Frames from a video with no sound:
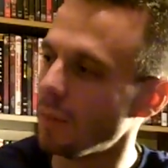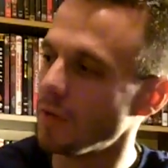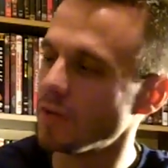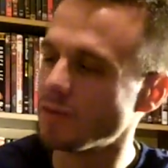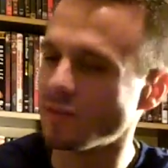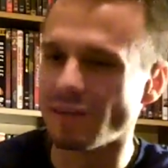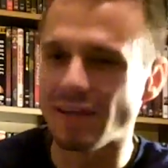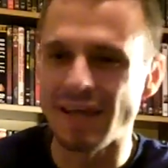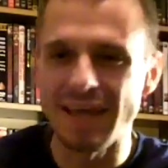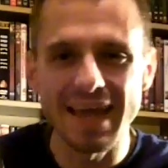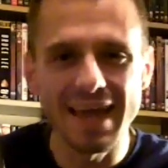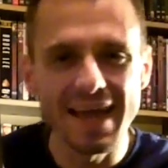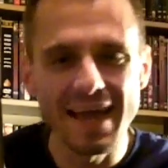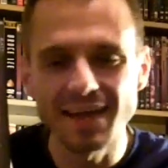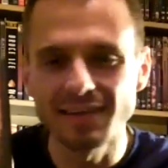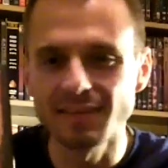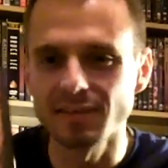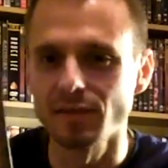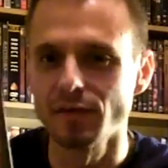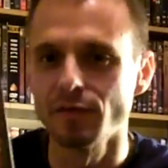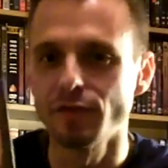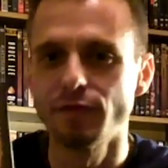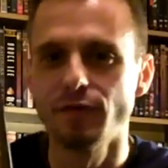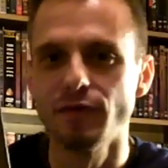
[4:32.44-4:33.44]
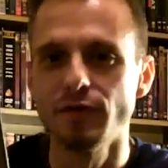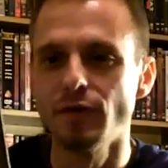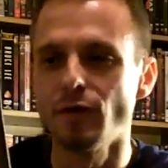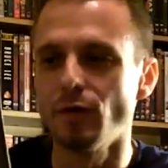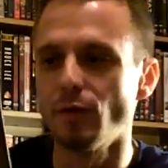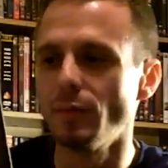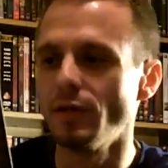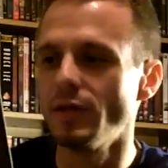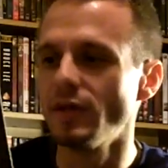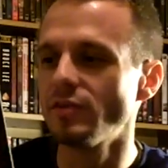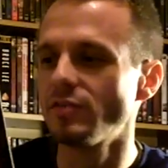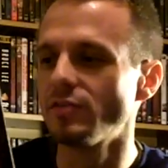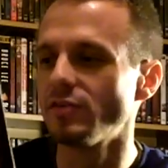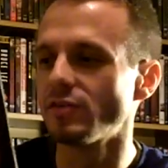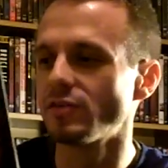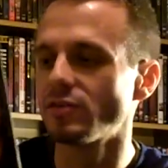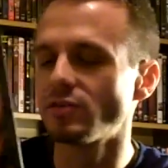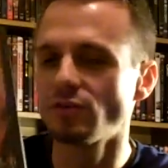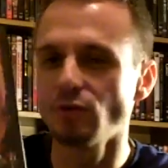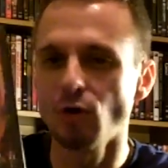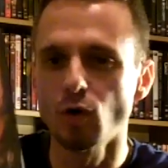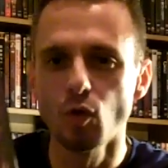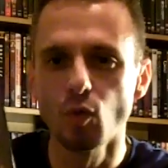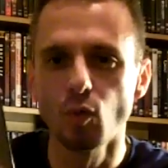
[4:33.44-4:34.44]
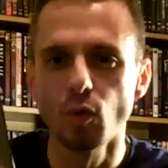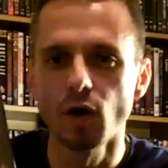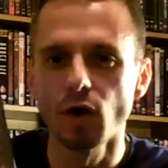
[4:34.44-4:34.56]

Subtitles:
It's an excellent film, and it's just so